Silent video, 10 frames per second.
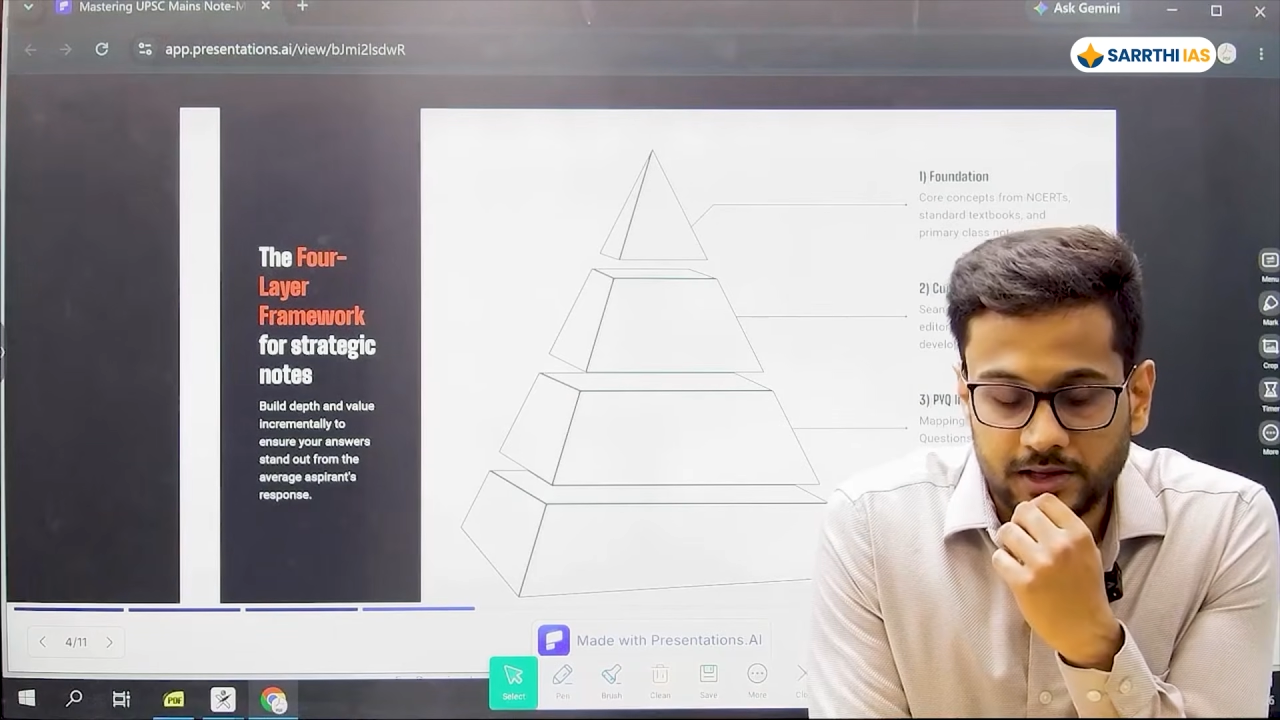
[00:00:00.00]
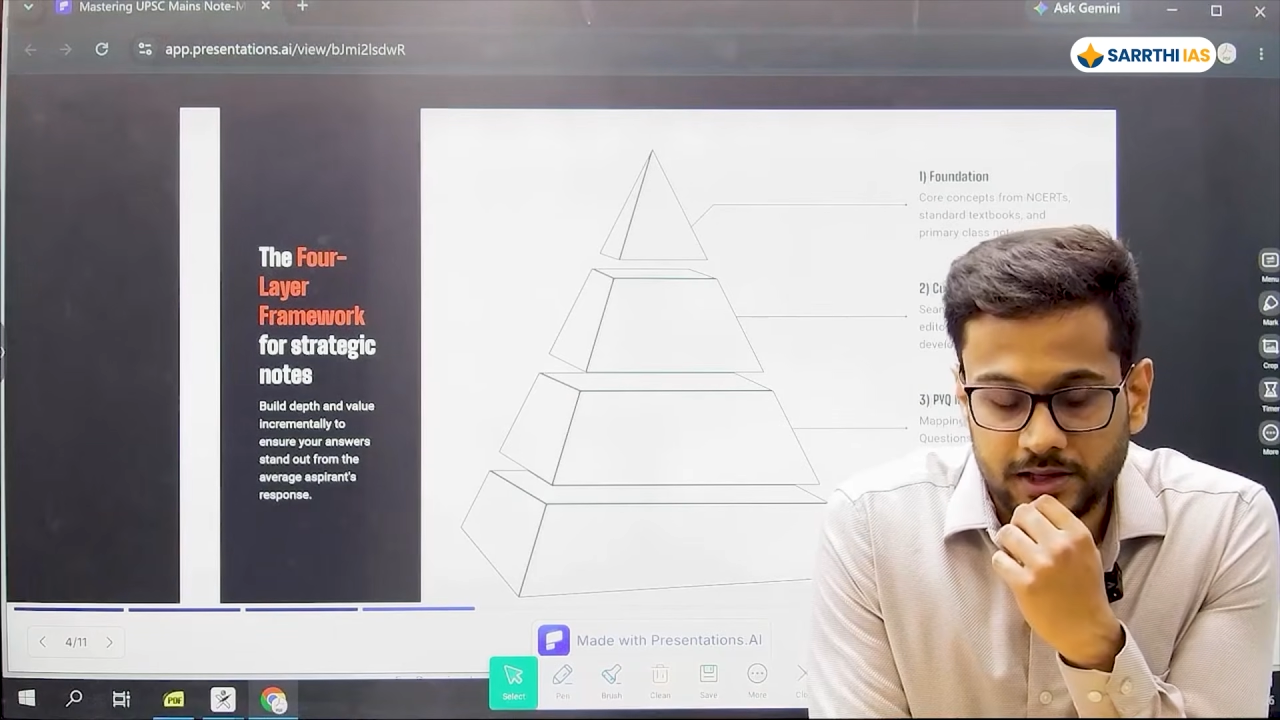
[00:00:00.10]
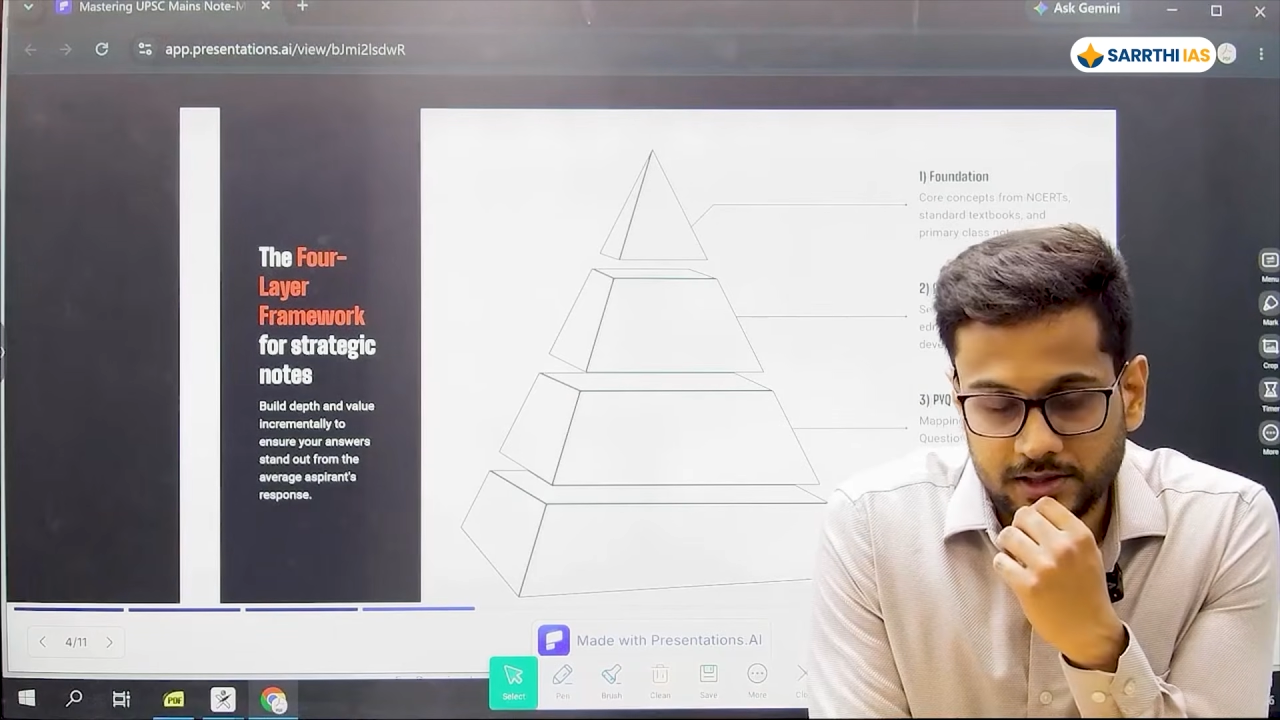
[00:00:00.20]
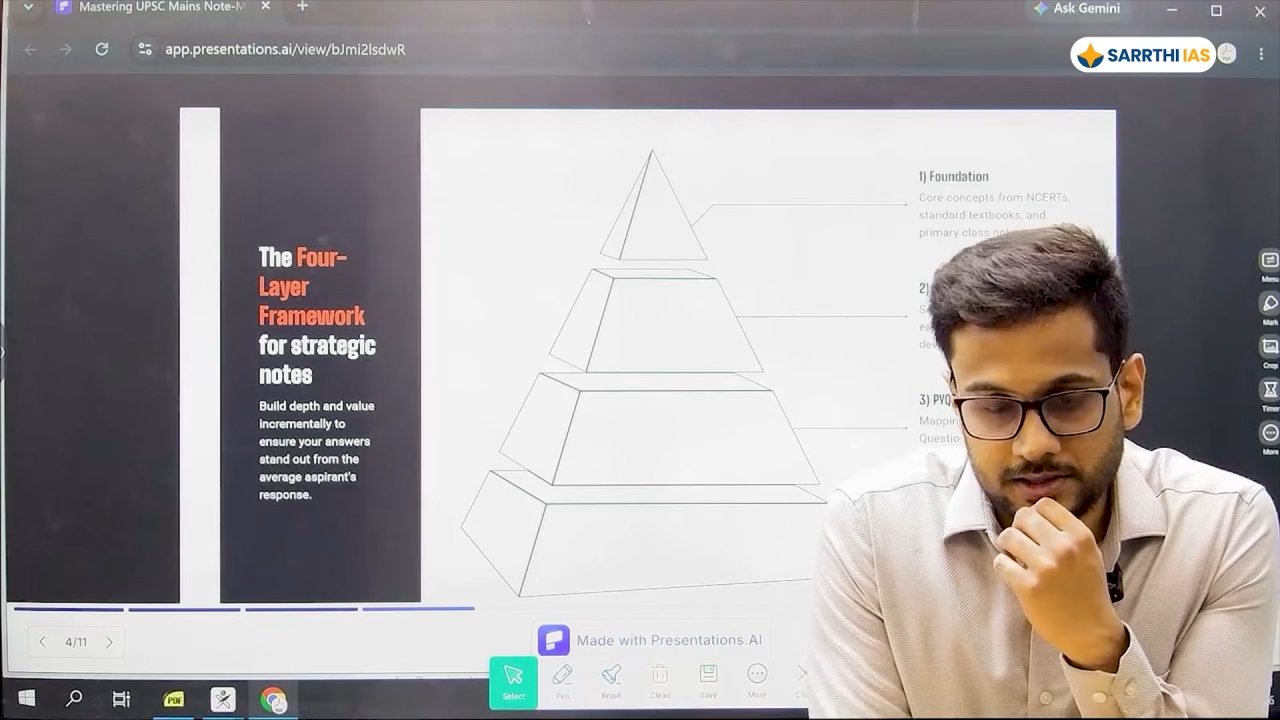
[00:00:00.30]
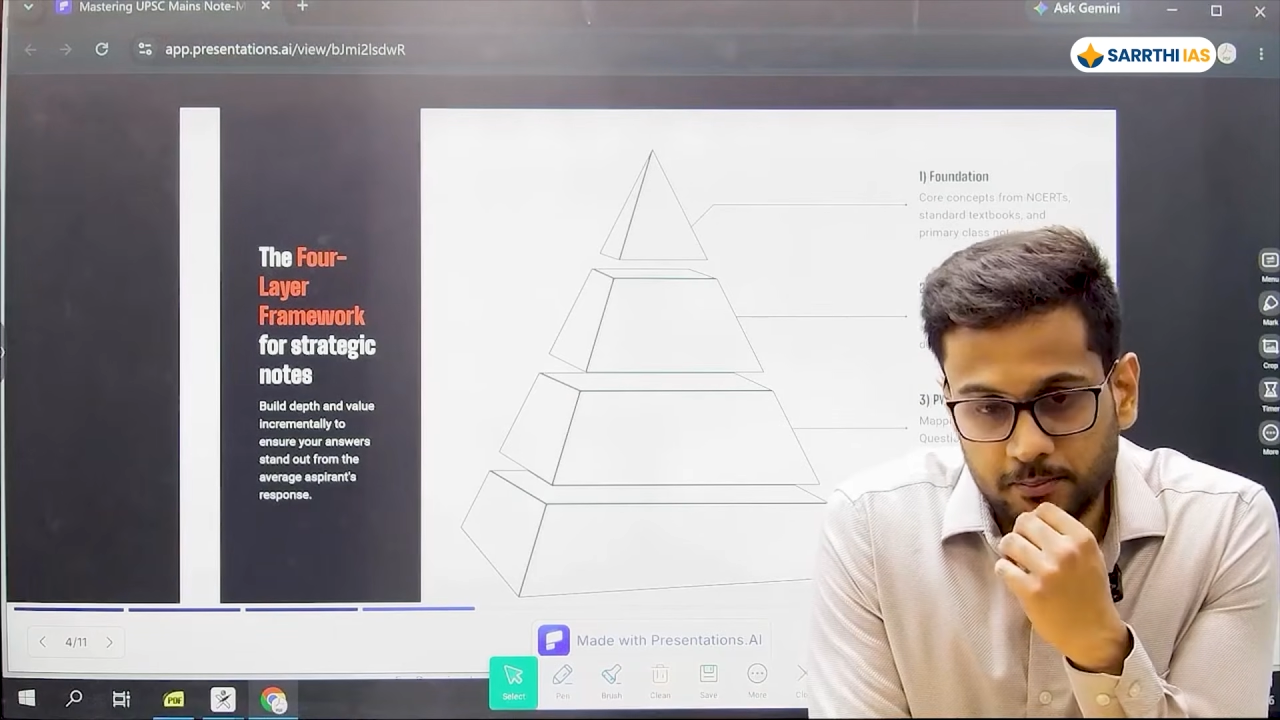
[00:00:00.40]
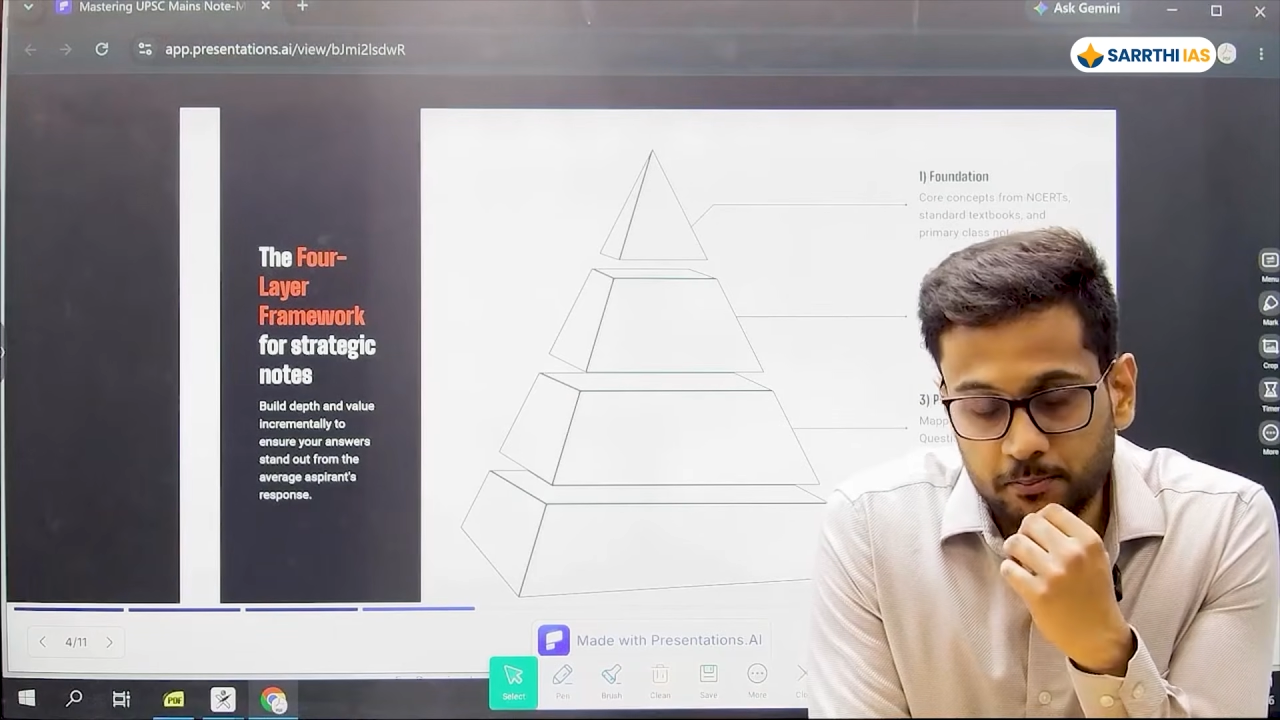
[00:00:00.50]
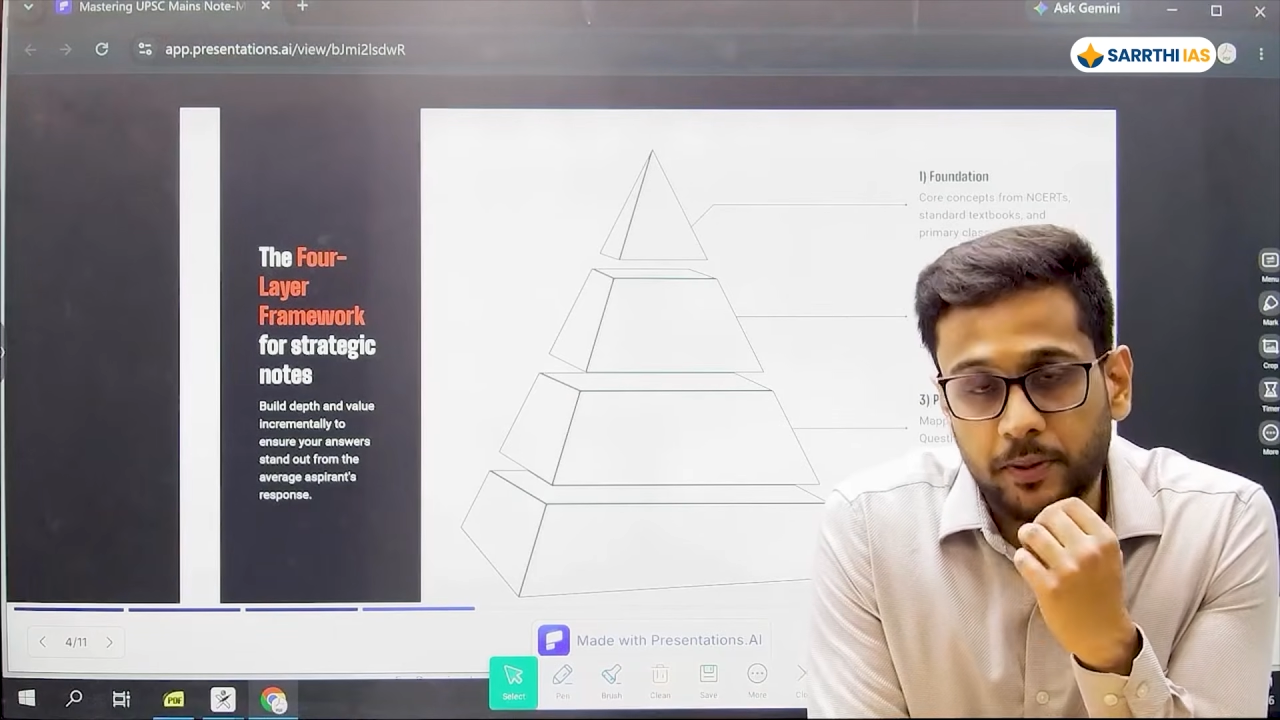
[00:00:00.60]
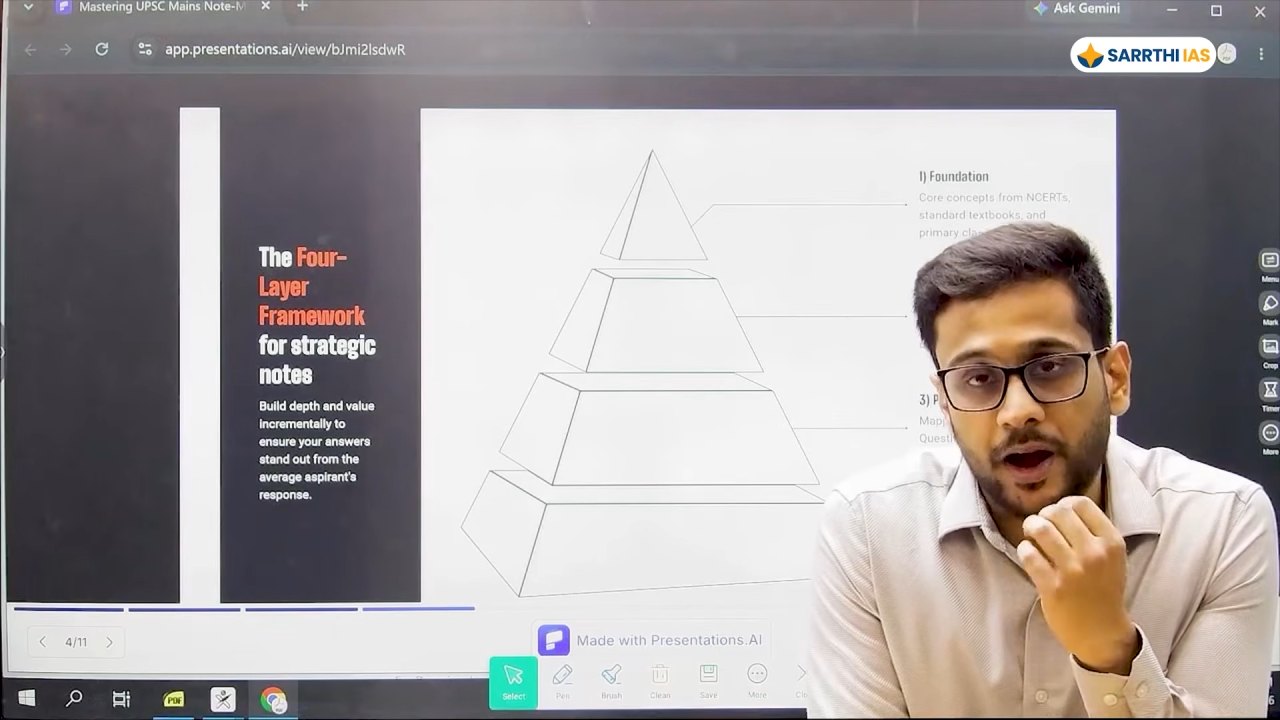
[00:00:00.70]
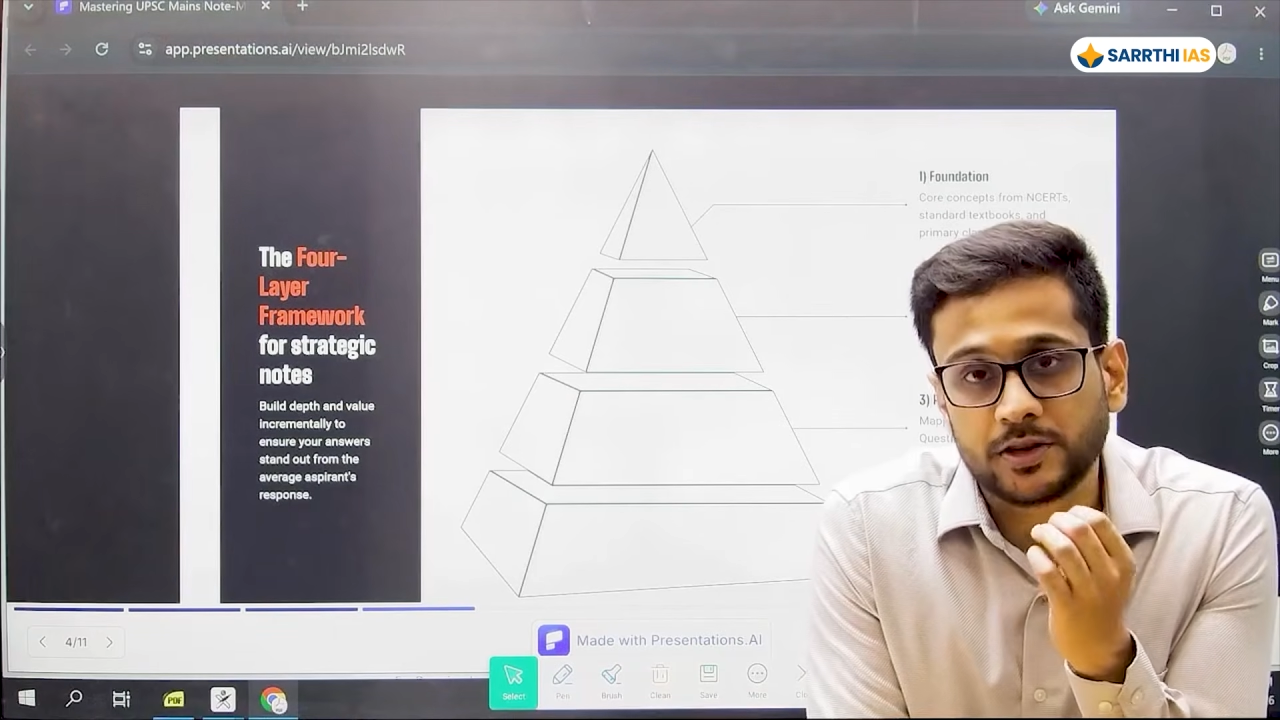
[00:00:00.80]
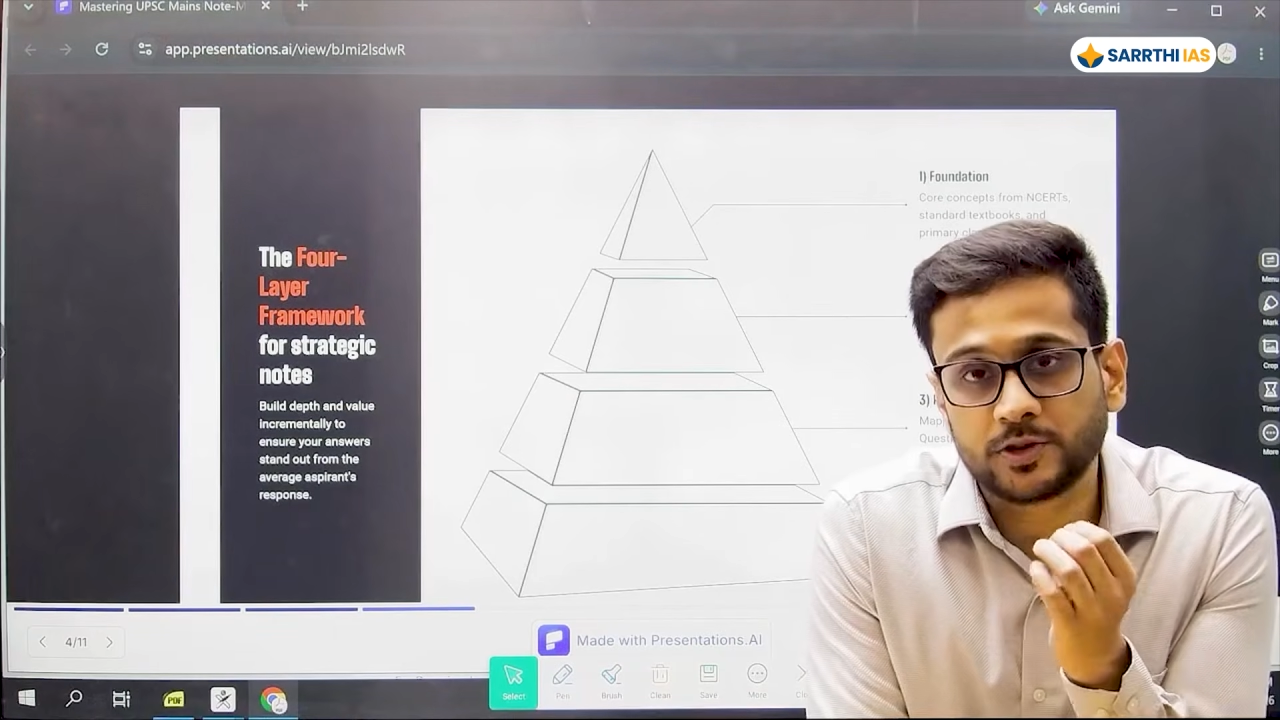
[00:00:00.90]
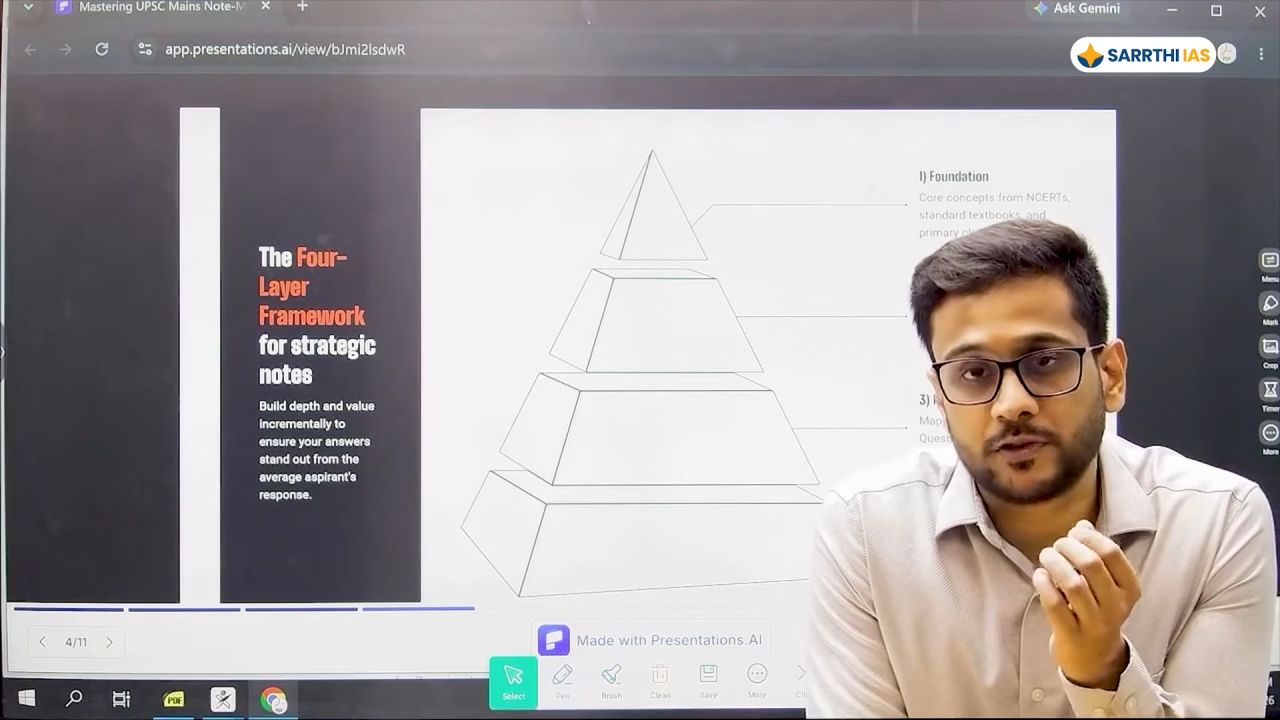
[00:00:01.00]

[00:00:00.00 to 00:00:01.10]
some parts of